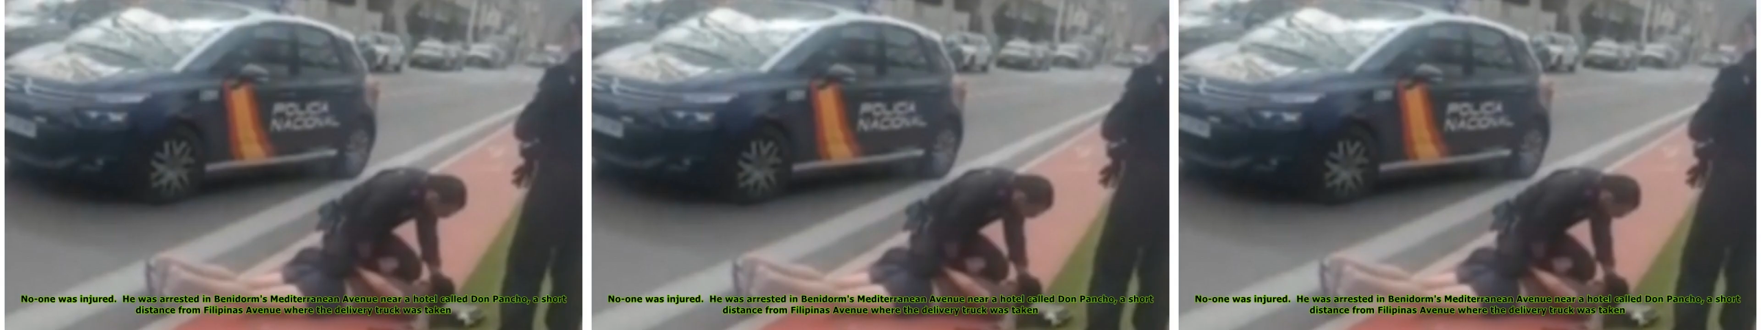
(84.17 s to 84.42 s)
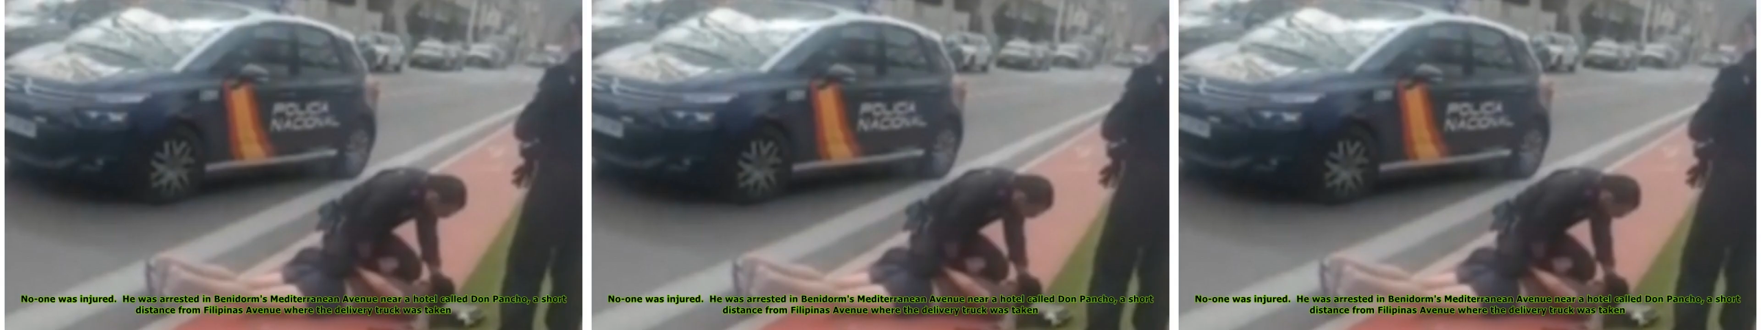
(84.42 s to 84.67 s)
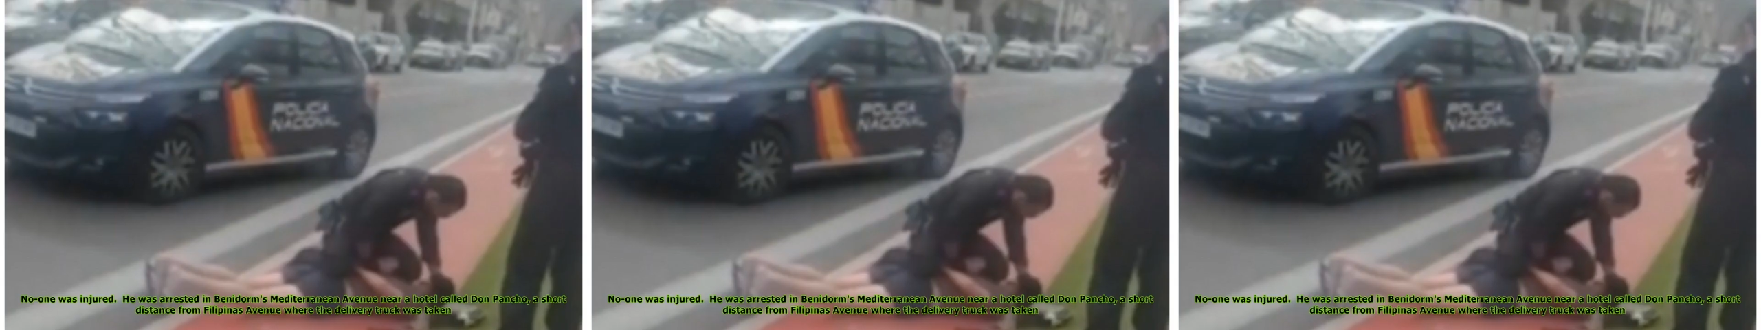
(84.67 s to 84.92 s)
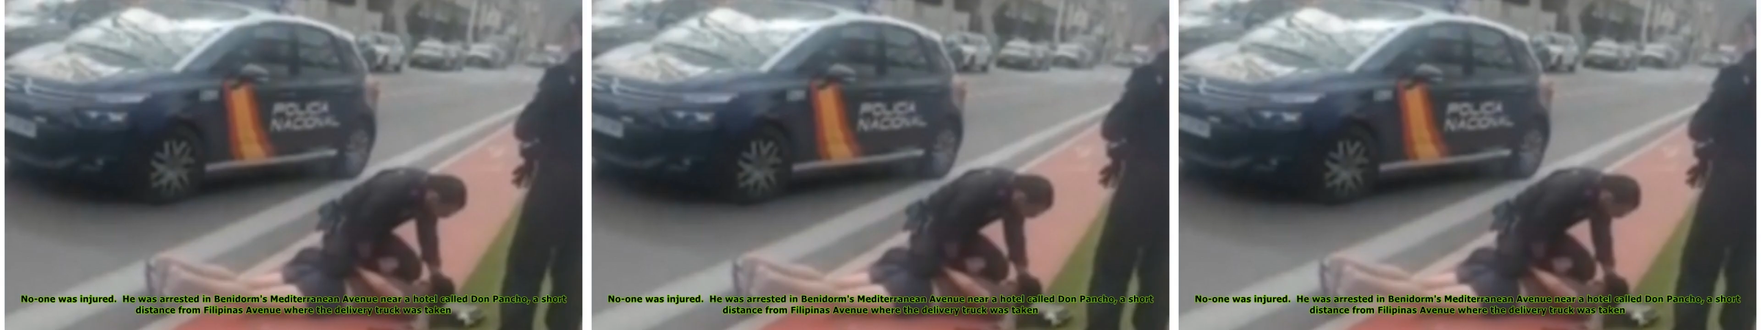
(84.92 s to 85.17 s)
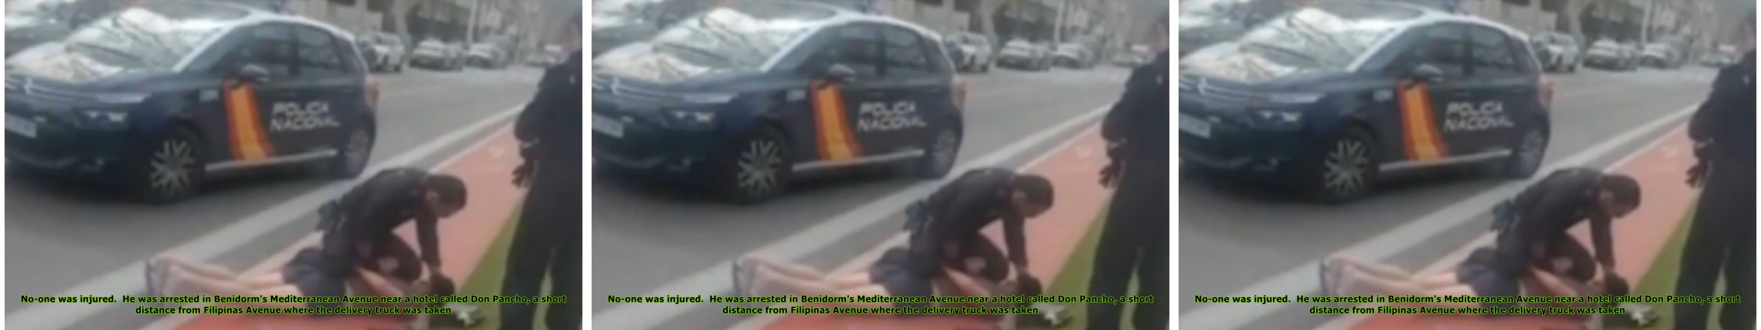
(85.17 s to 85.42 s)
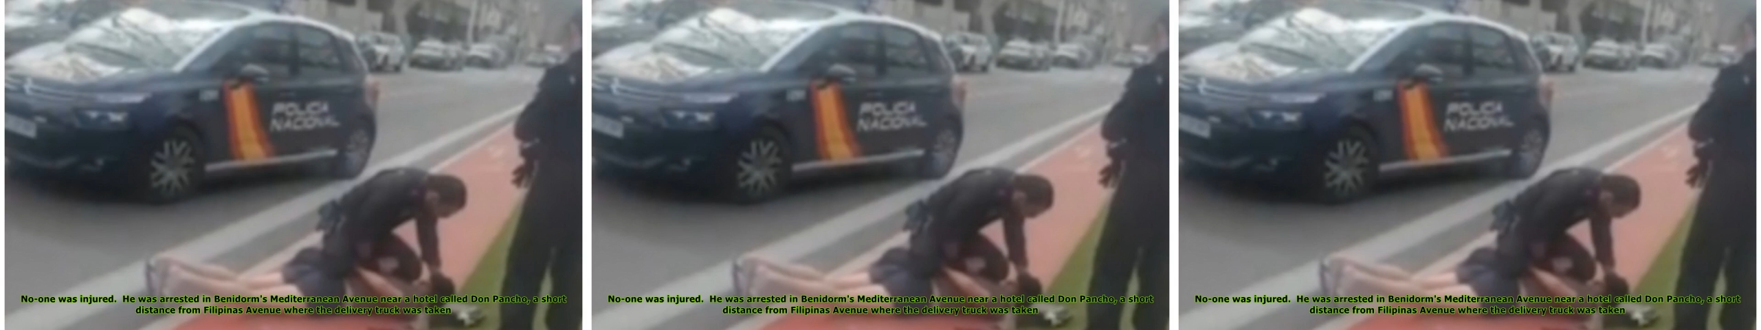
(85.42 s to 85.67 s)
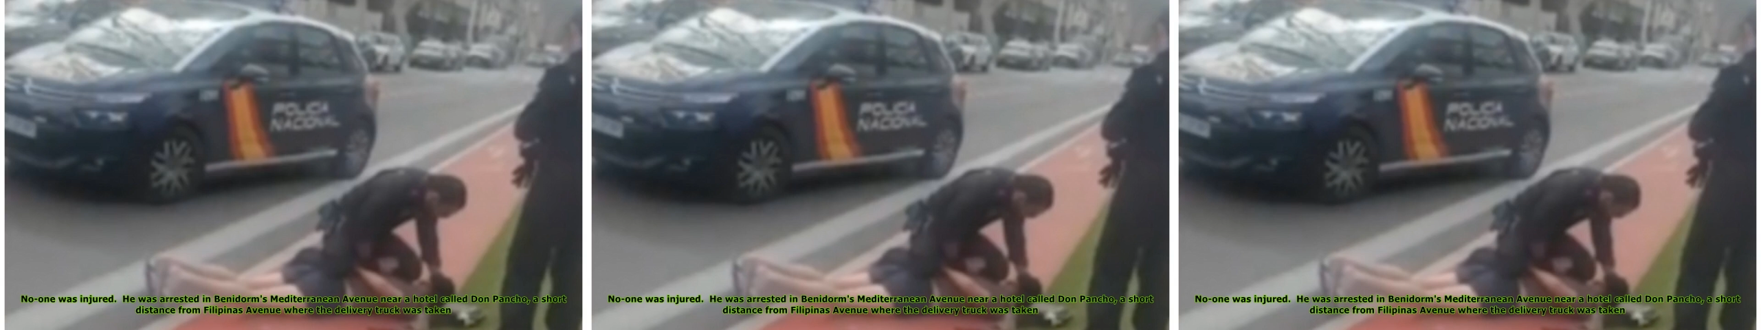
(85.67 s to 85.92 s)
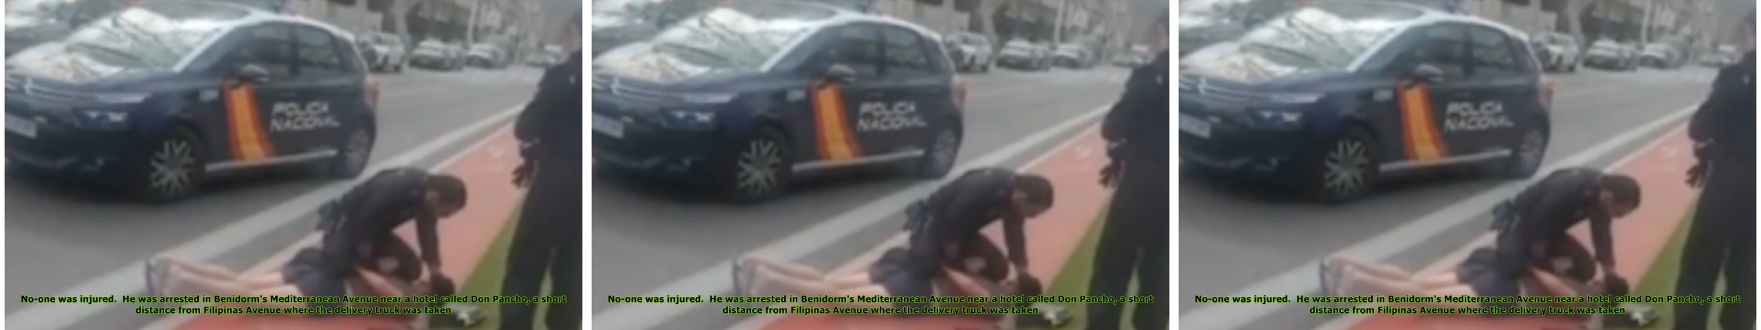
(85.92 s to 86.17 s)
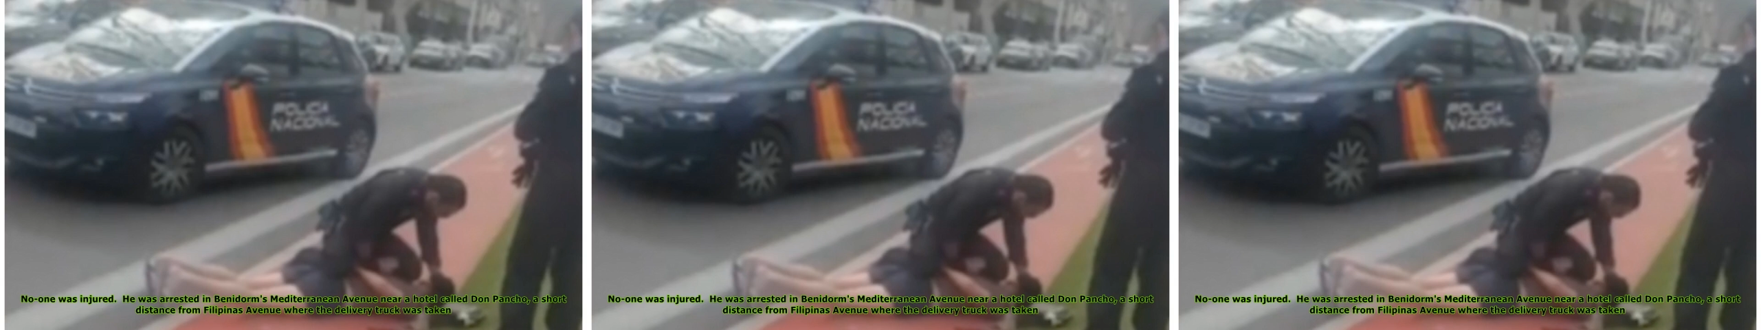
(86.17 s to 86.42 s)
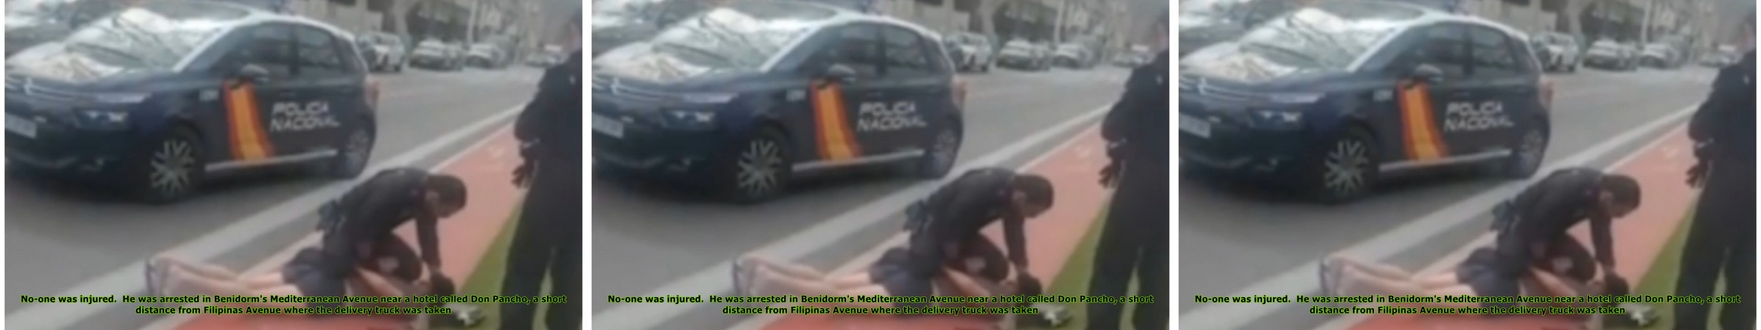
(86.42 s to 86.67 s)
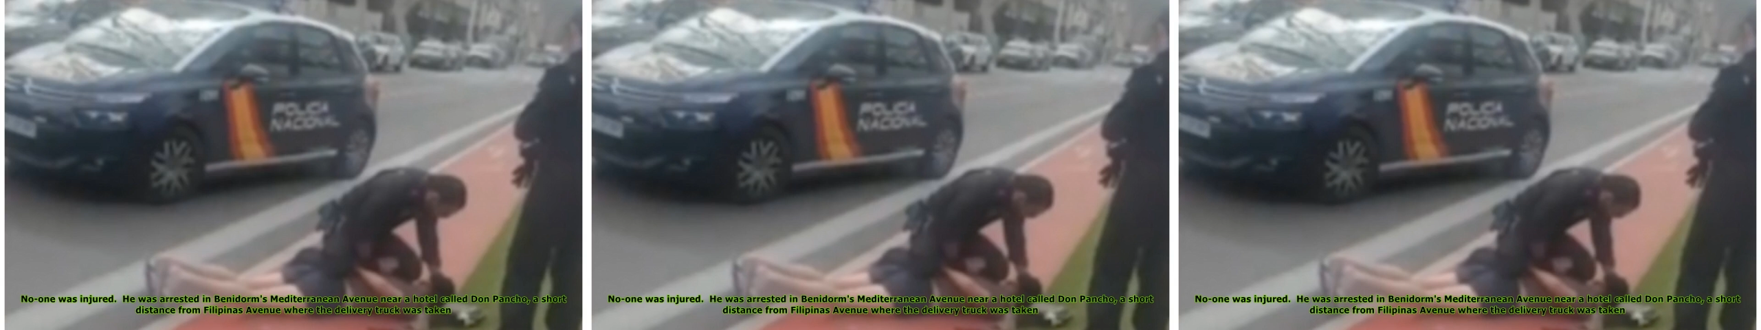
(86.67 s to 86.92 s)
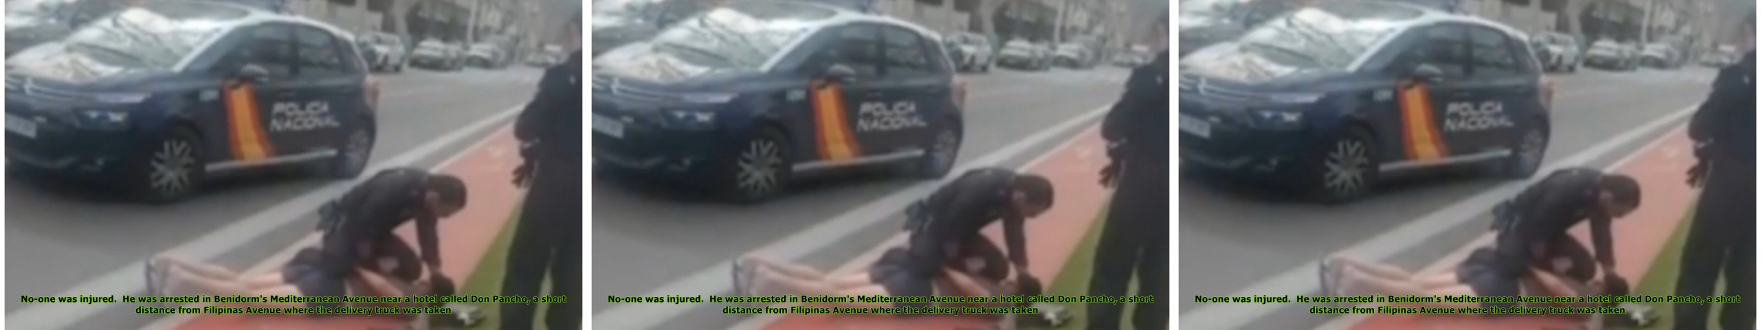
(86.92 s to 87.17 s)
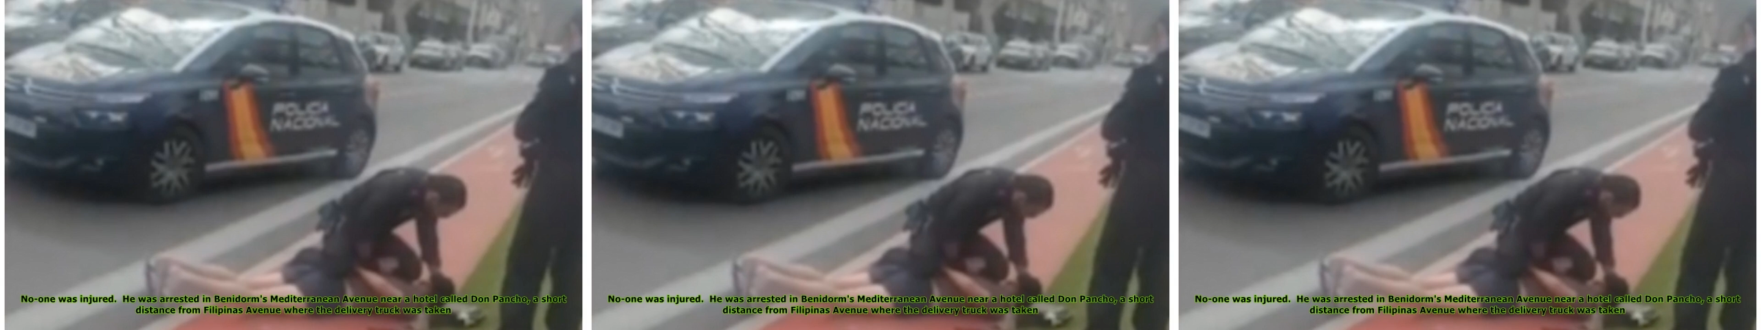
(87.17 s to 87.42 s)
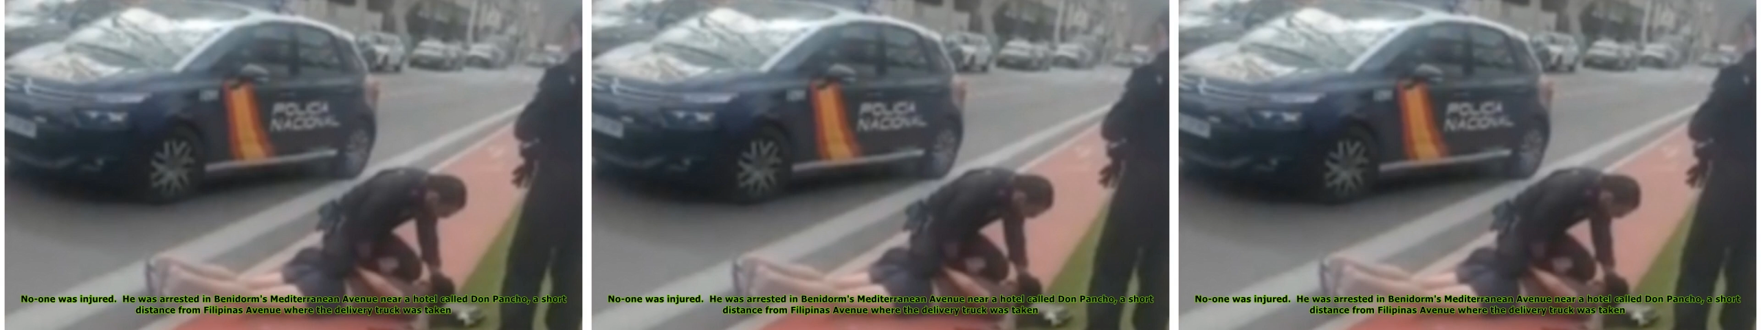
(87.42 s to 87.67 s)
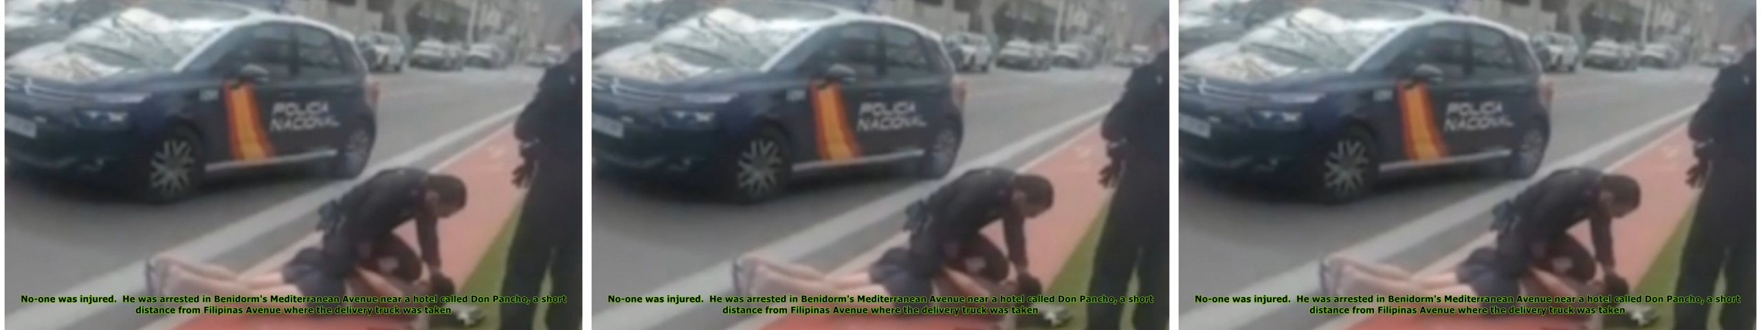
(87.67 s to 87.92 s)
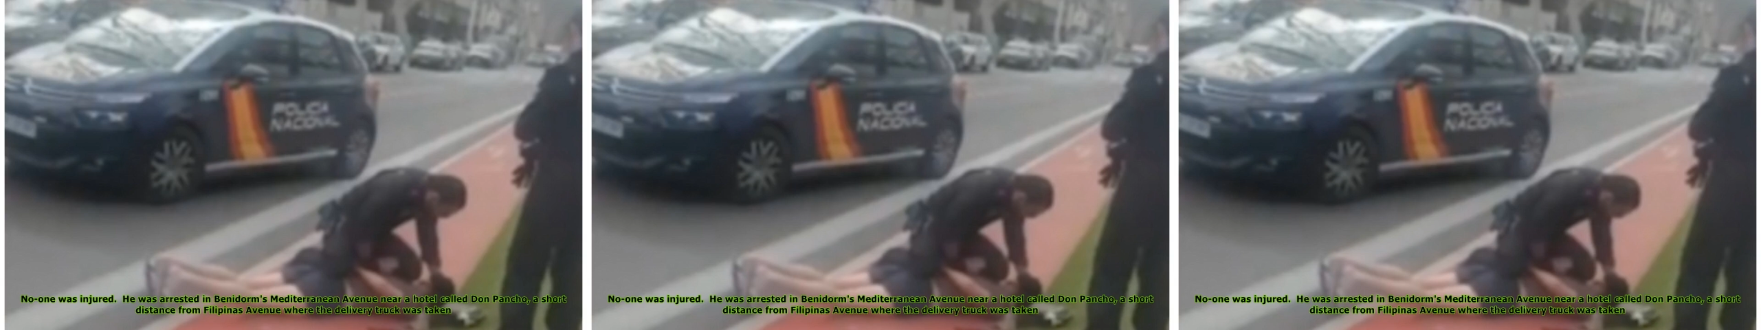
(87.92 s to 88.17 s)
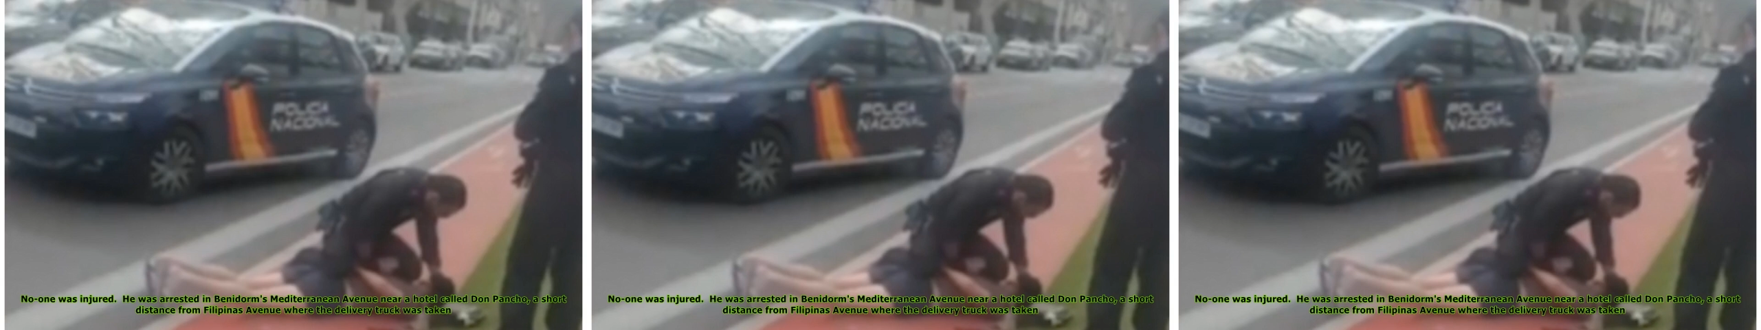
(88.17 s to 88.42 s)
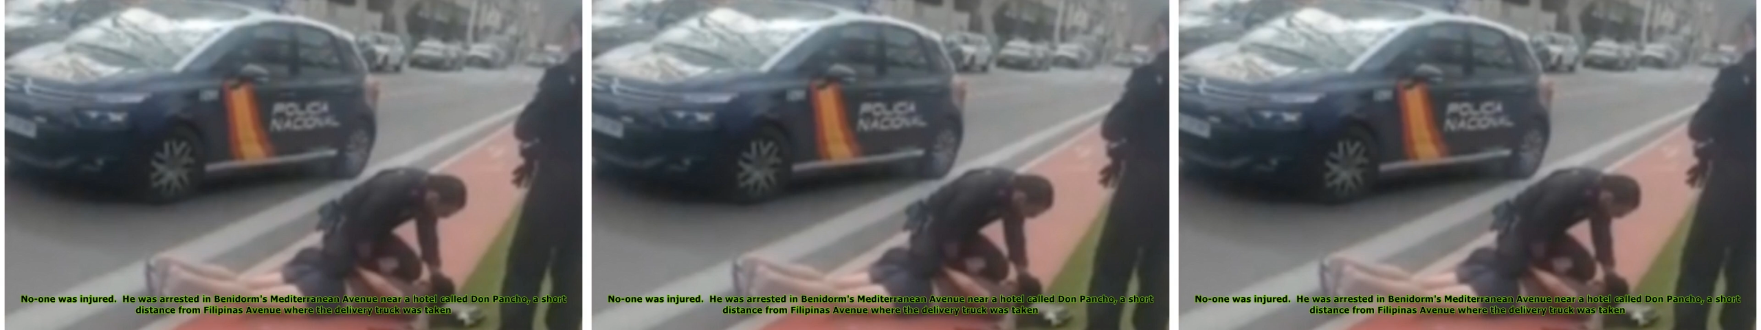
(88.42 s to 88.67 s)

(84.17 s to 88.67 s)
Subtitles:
No face is visible, so there are no lips to read.